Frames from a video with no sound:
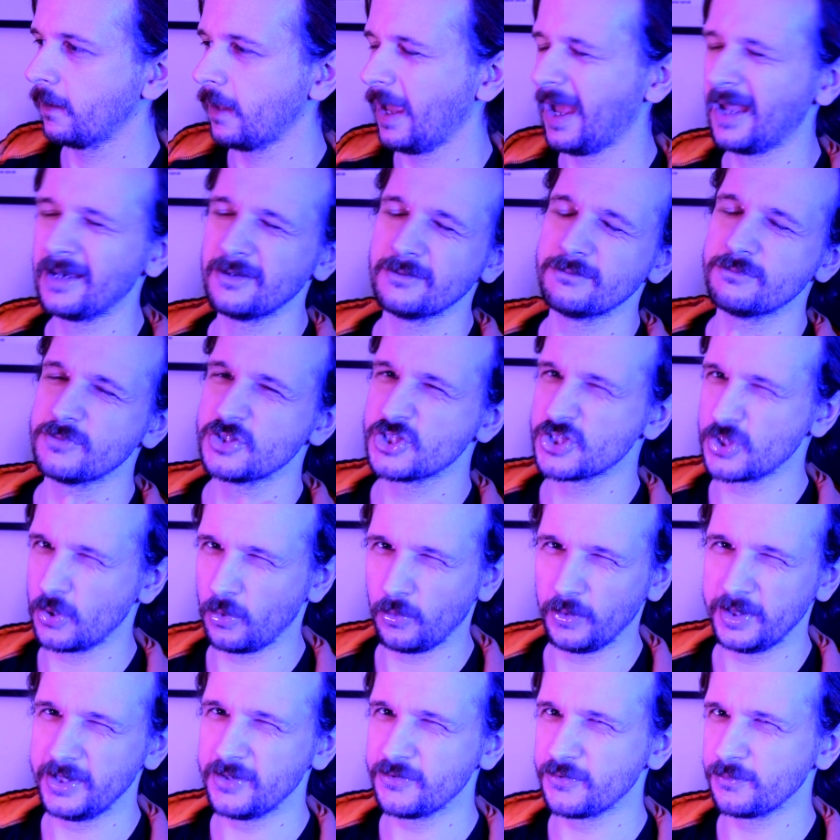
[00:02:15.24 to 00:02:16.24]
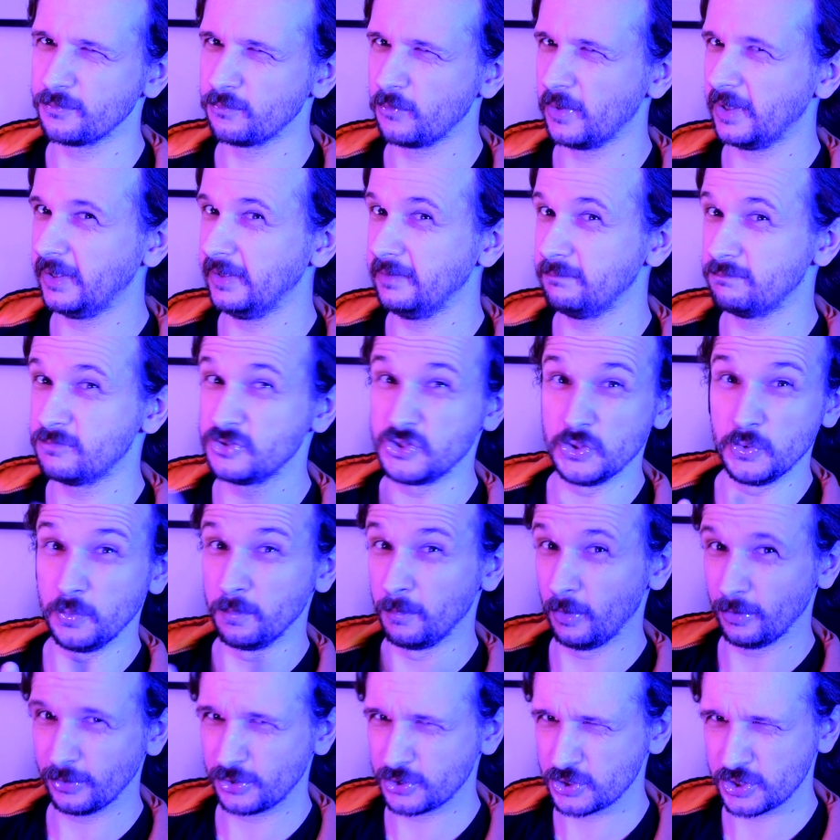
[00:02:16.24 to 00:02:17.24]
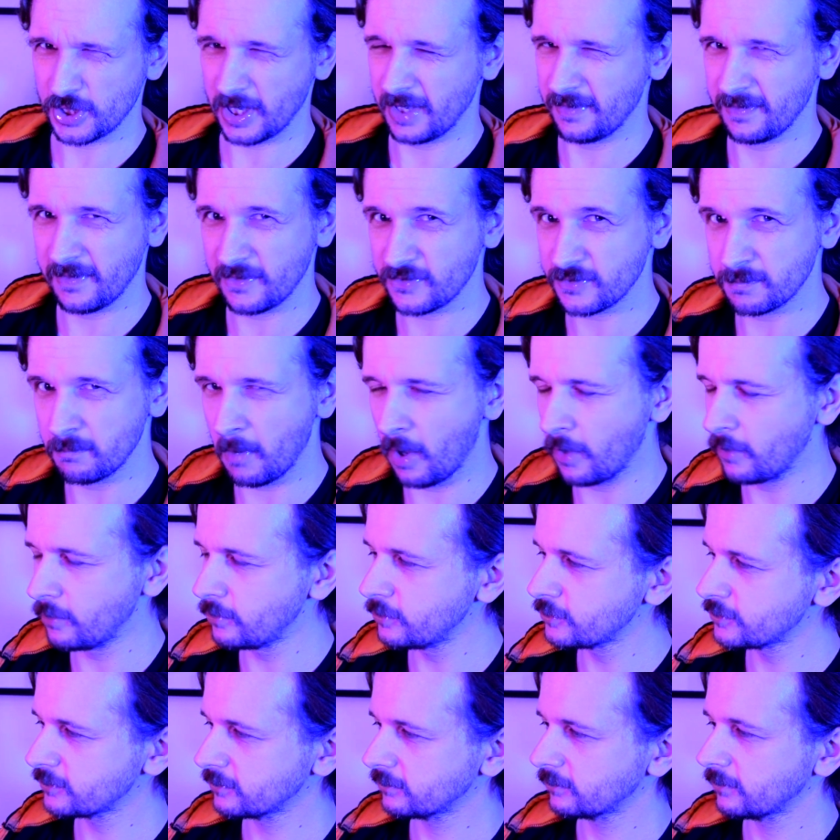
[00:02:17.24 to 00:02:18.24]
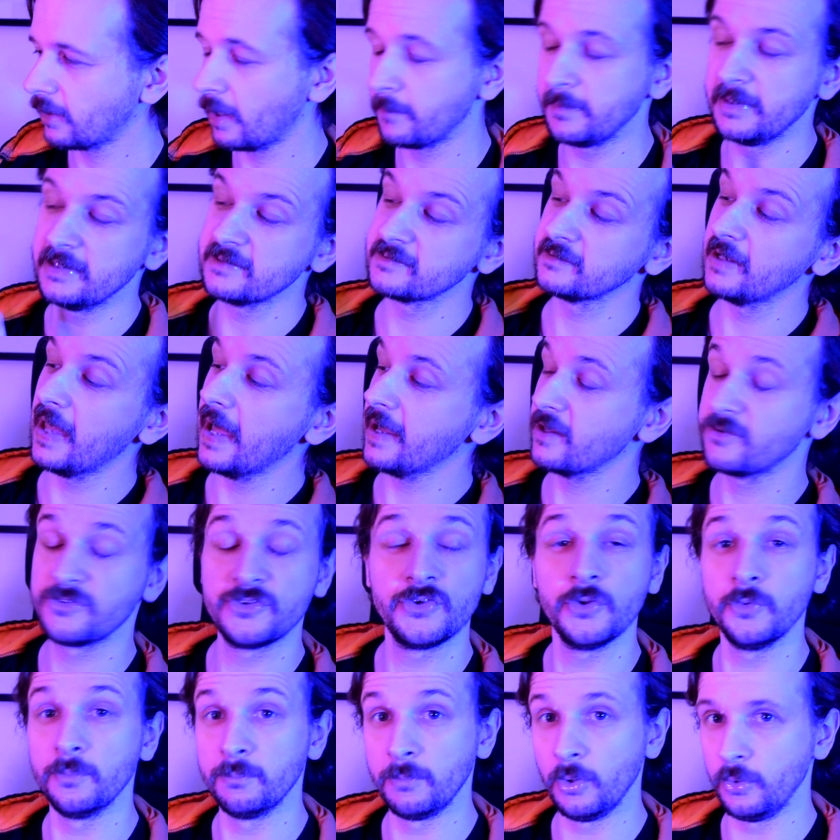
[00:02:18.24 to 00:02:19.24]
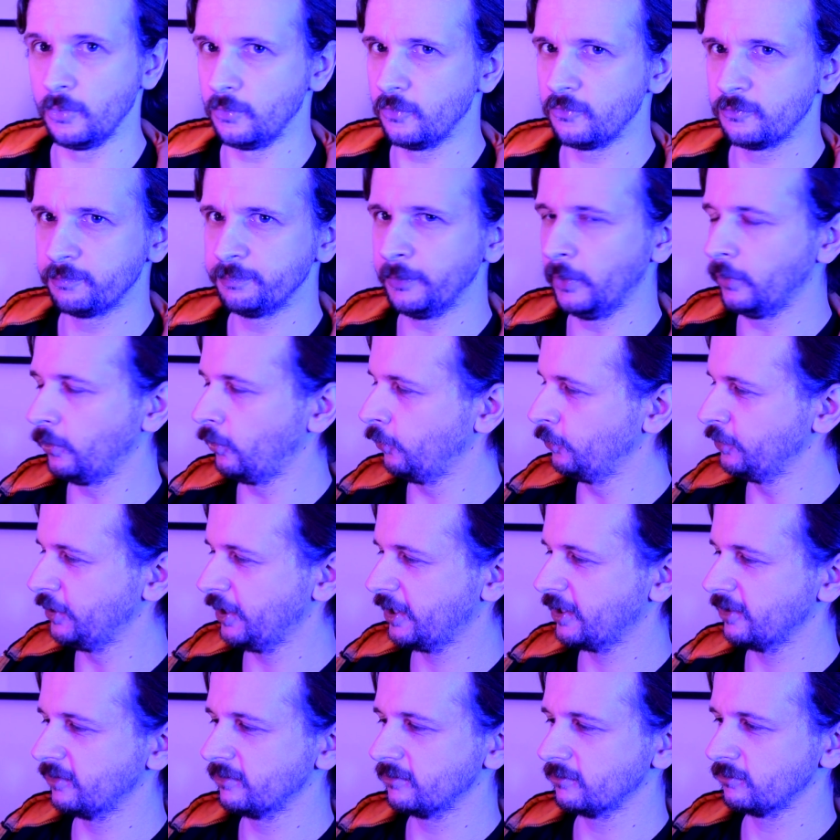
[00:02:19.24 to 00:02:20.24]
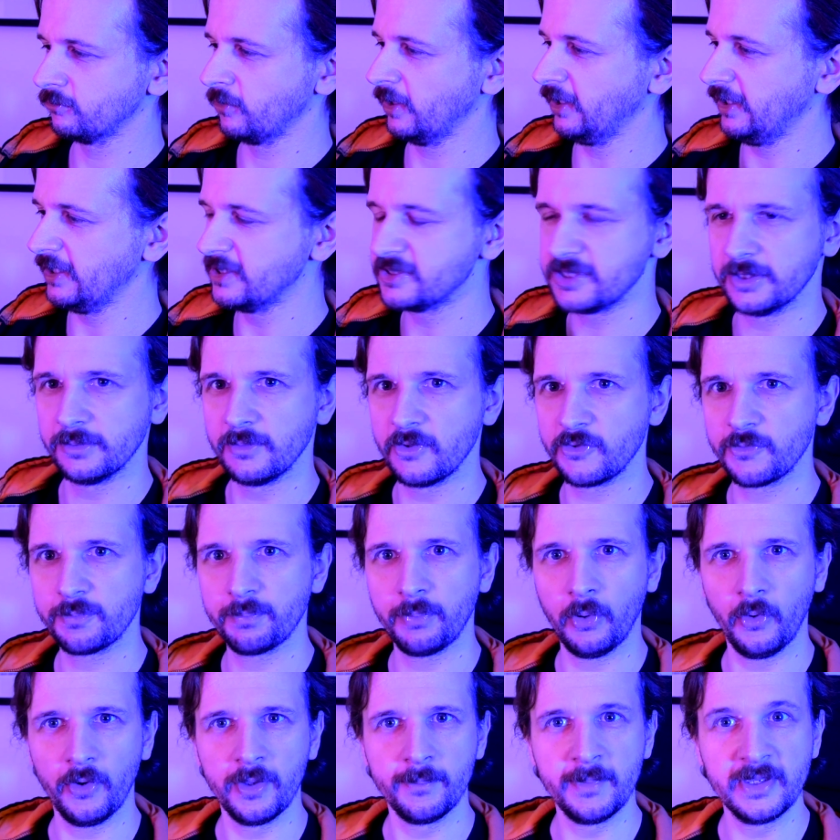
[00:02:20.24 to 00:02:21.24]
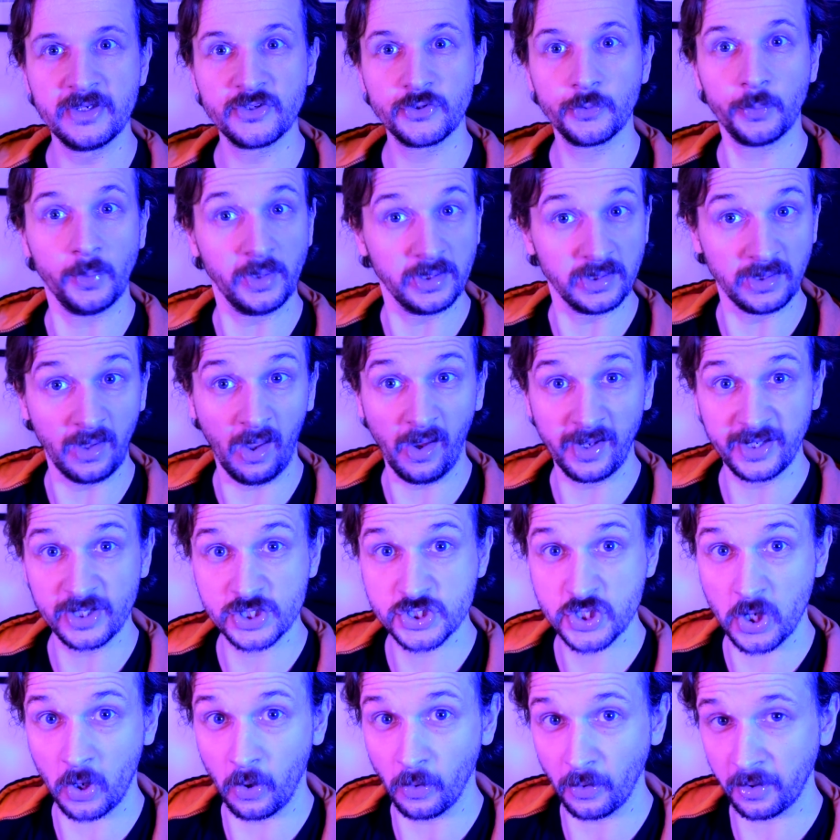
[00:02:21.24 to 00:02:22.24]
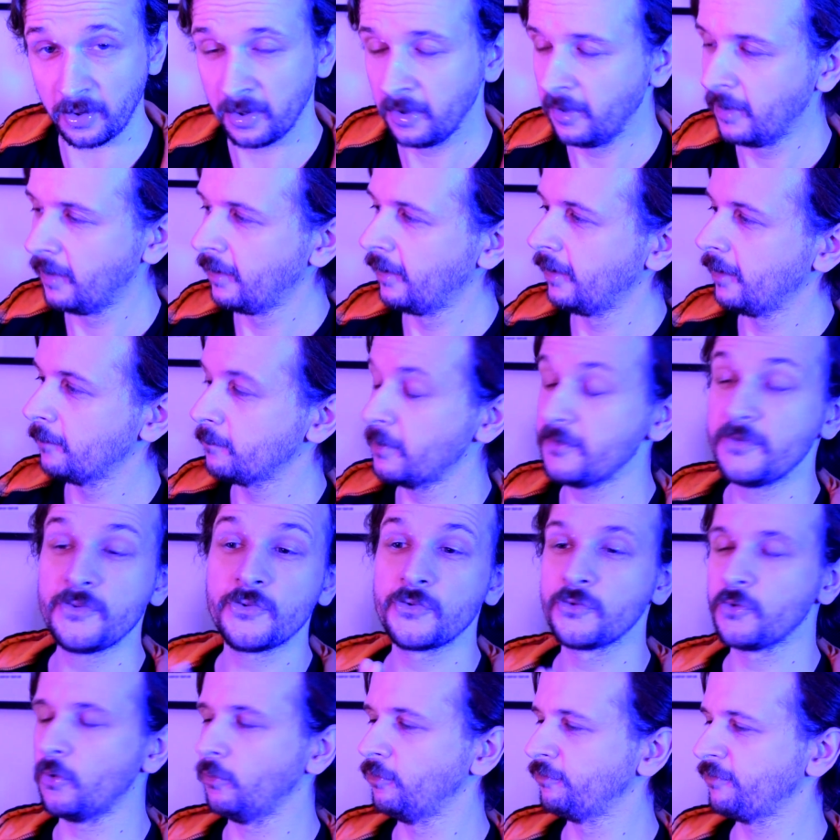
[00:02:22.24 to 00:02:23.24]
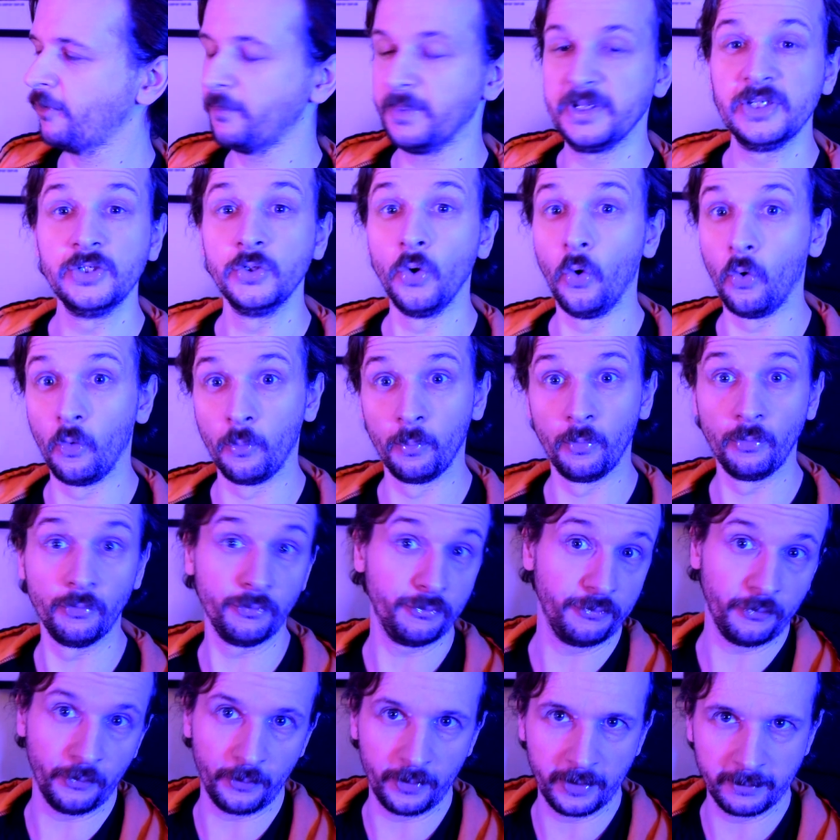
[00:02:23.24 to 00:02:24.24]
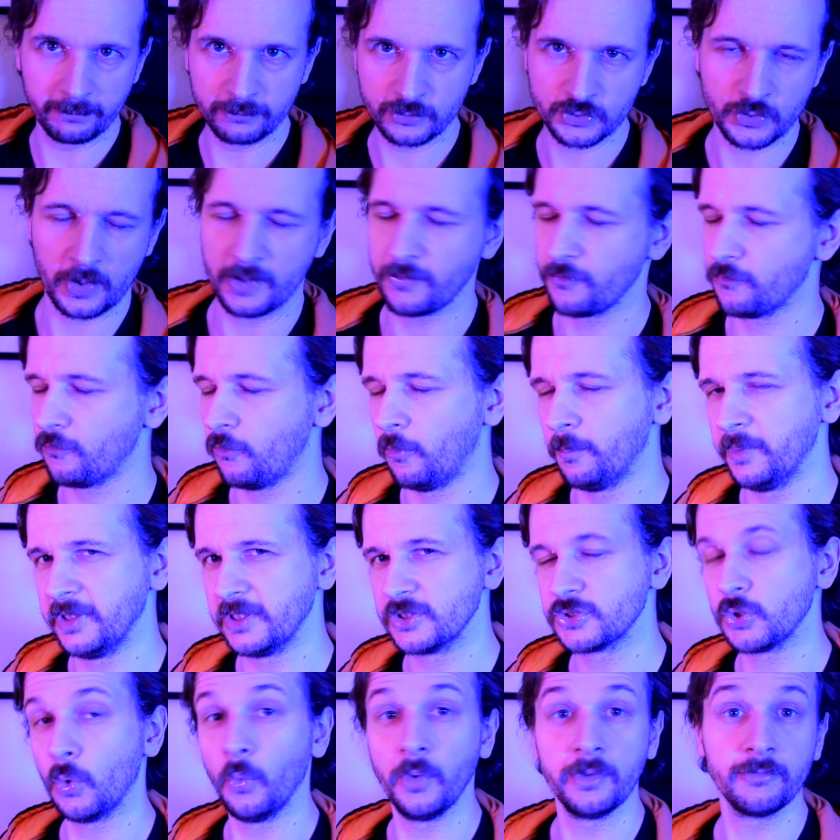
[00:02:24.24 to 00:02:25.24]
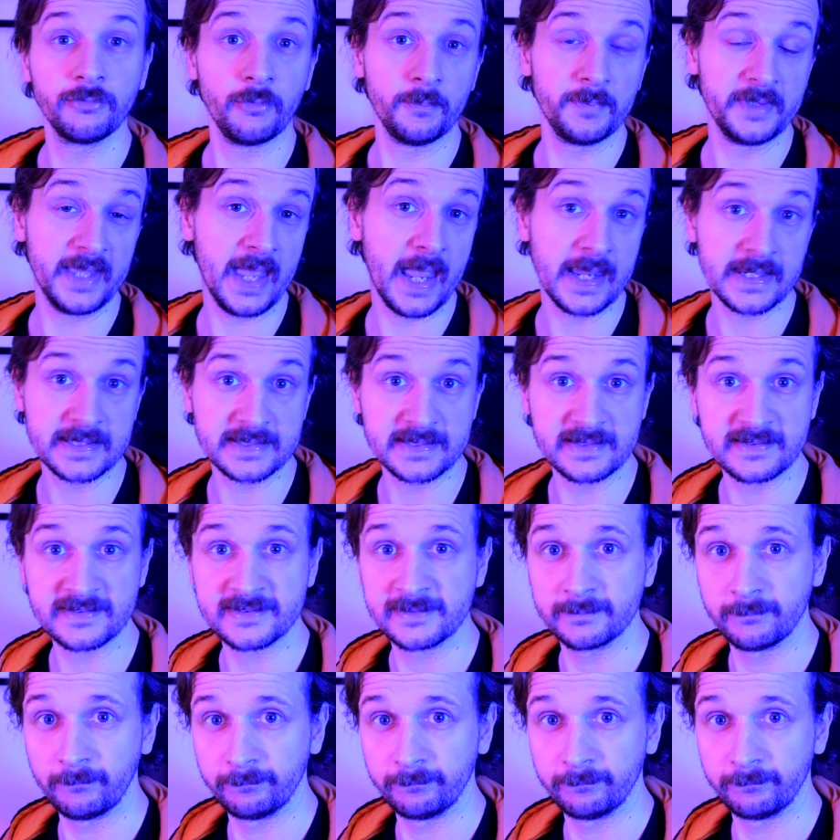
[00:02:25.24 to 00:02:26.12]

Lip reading: And sure, he doesn't really do much in this mode. I mean, his legs do move, but all you can really do is put him into a light jog. But this is all very normal for a transforming toy from the 80s.